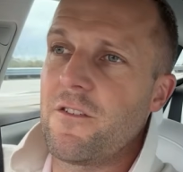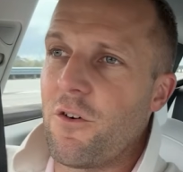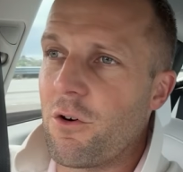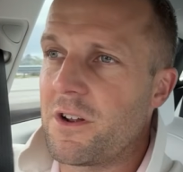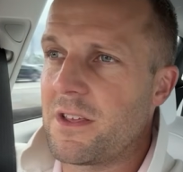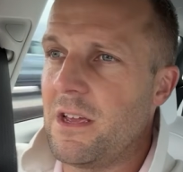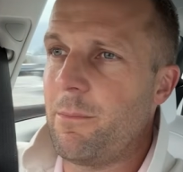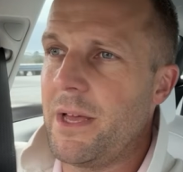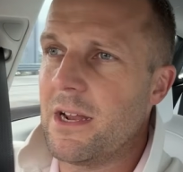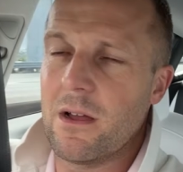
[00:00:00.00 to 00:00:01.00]
for it to get
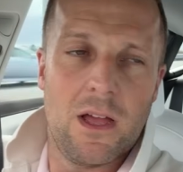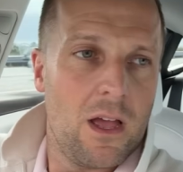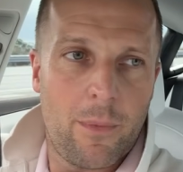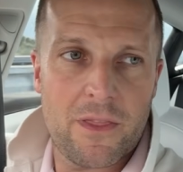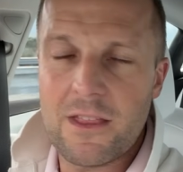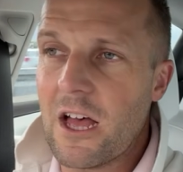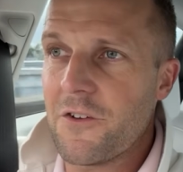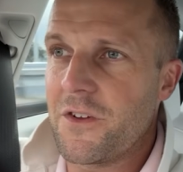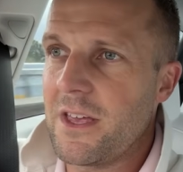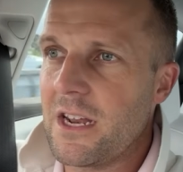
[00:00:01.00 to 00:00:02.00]
better, but then they're
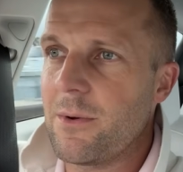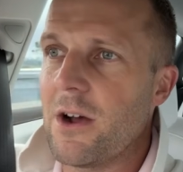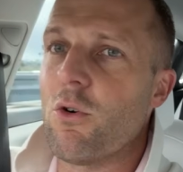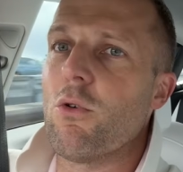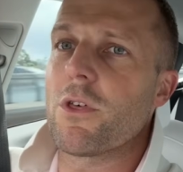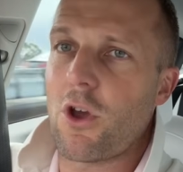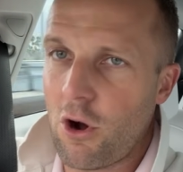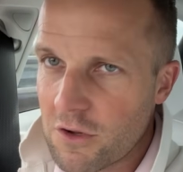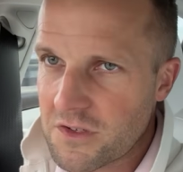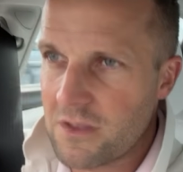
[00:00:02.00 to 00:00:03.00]
forgetting about all the
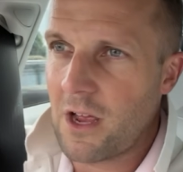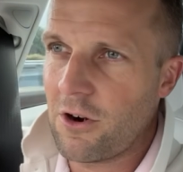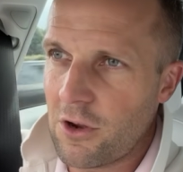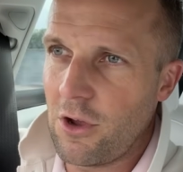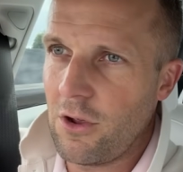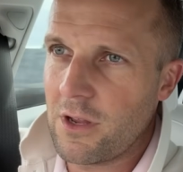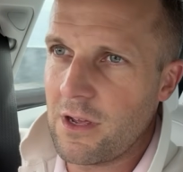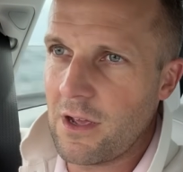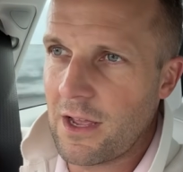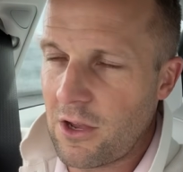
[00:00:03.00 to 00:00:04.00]
costs that they're incurring
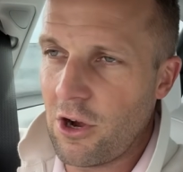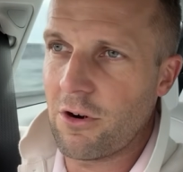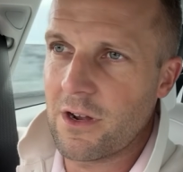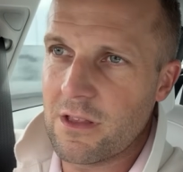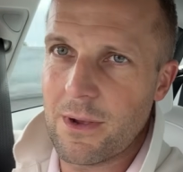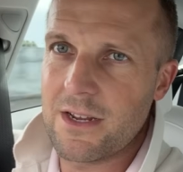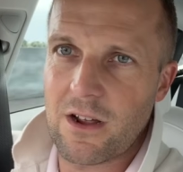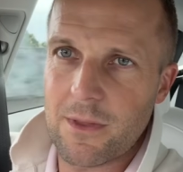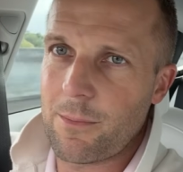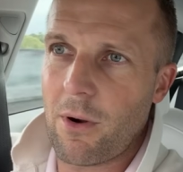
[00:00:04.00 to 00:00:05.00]
in the
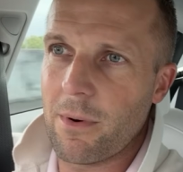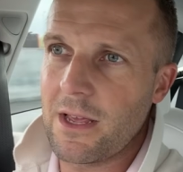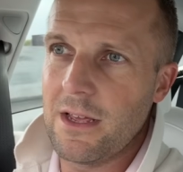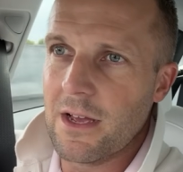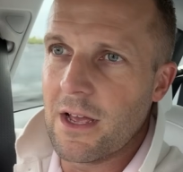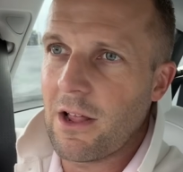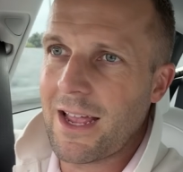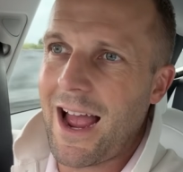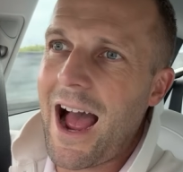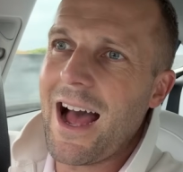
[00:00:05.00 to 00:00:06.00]
meantime. They're probably like,
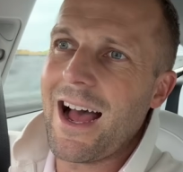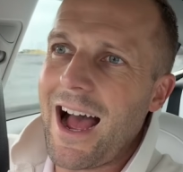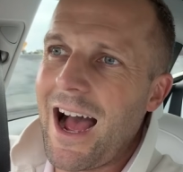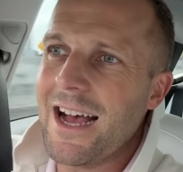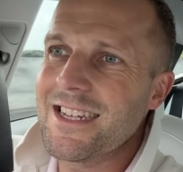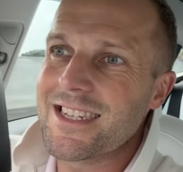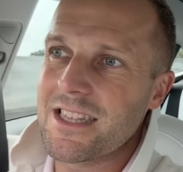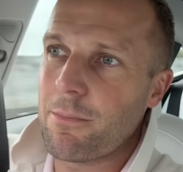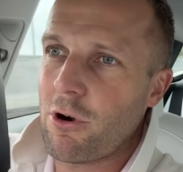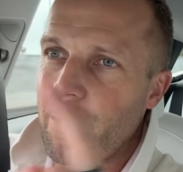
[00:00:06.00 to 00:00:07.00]
is
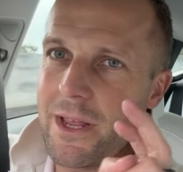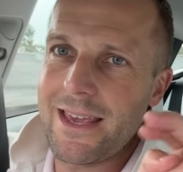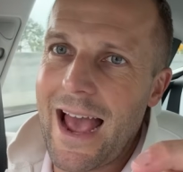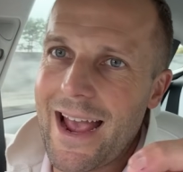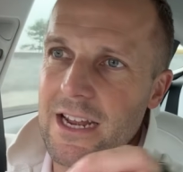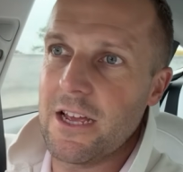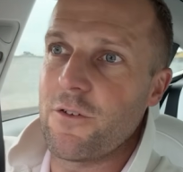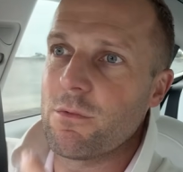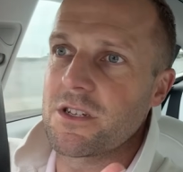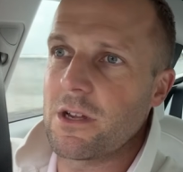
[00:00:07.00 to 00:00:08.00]
the property gain, if
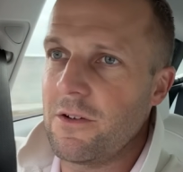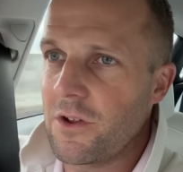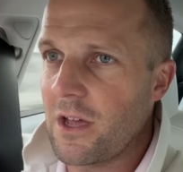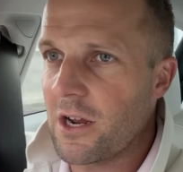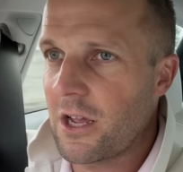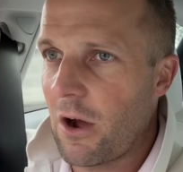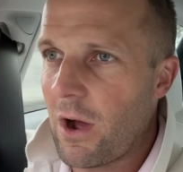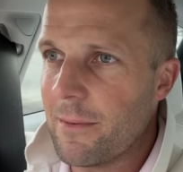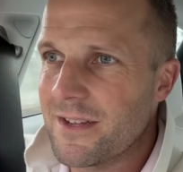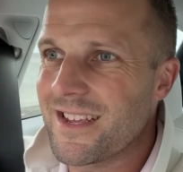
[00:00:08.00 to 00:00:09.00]
it was to even going to go
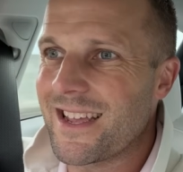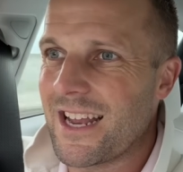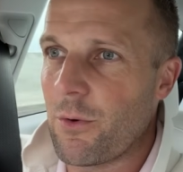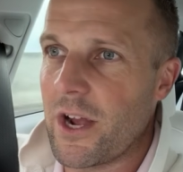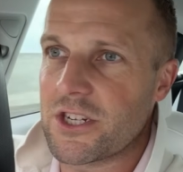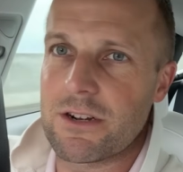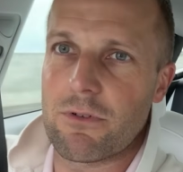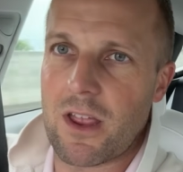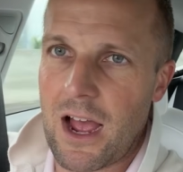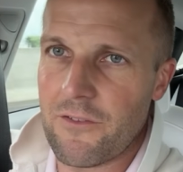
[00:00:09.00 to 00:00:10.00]
up, is it going to actually
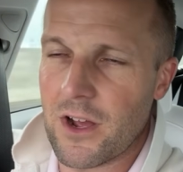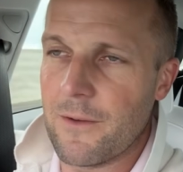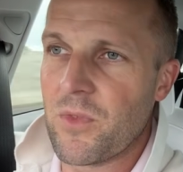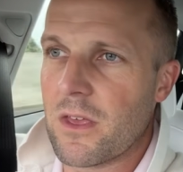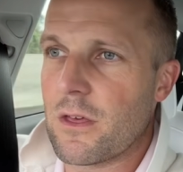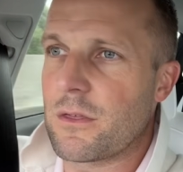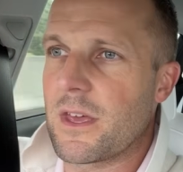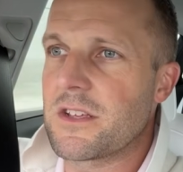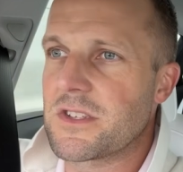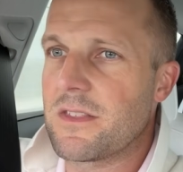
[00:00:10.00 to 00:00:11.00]
recover the
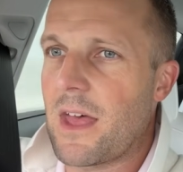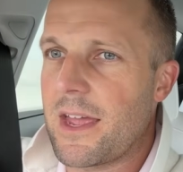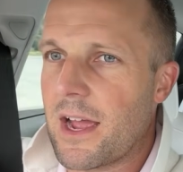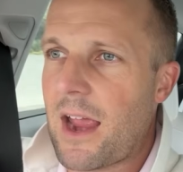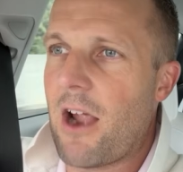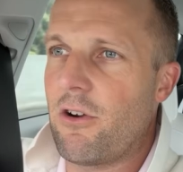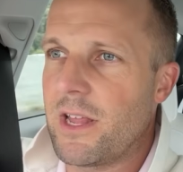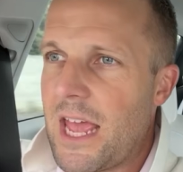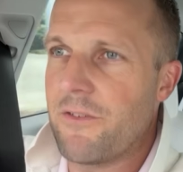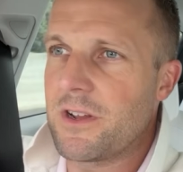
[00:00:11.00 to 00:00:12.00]
things that they are
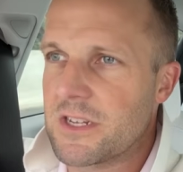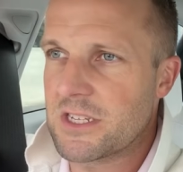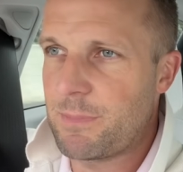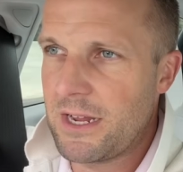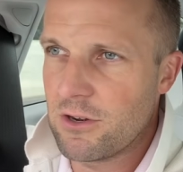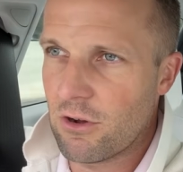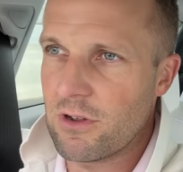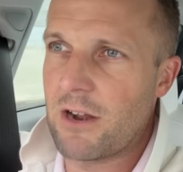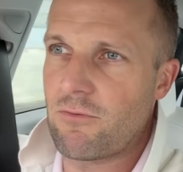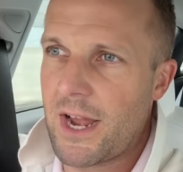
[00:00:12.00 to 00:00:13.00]
currently having to spend on,
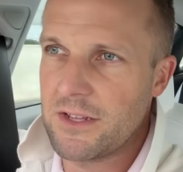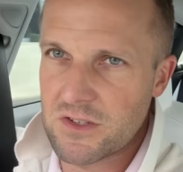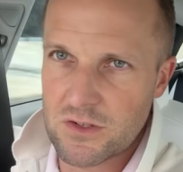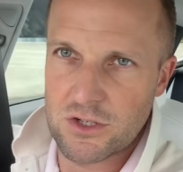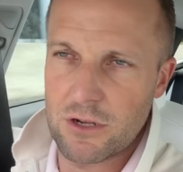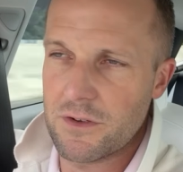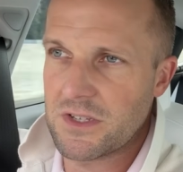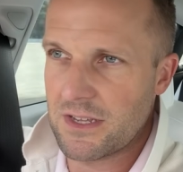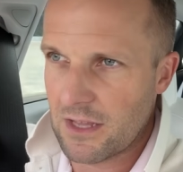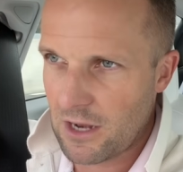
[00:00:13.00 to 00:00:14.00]
like rates and
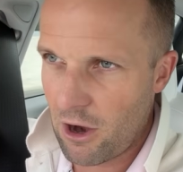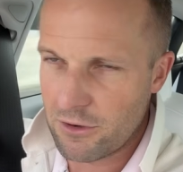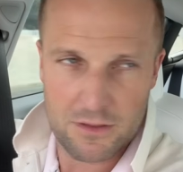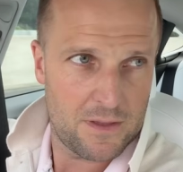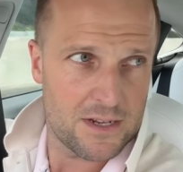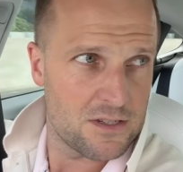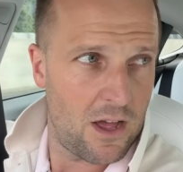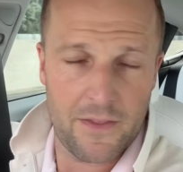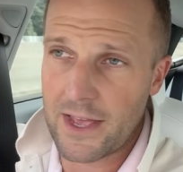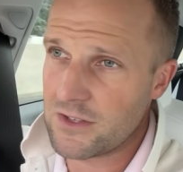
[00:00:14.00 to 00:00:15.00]
servicing the loan and things
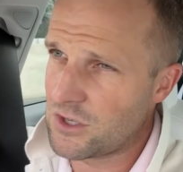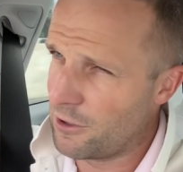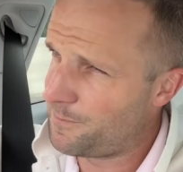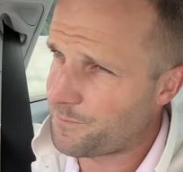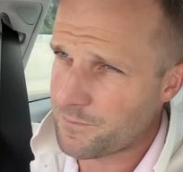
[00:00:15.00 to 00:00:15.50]
like that? So